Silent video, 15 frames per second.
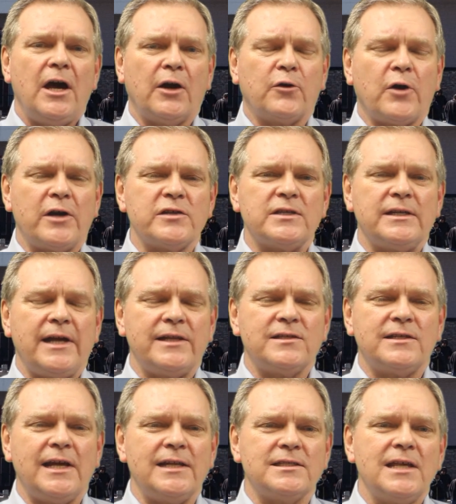across the United
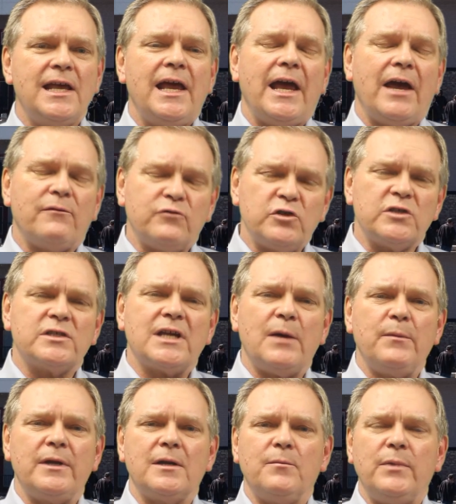States have just come into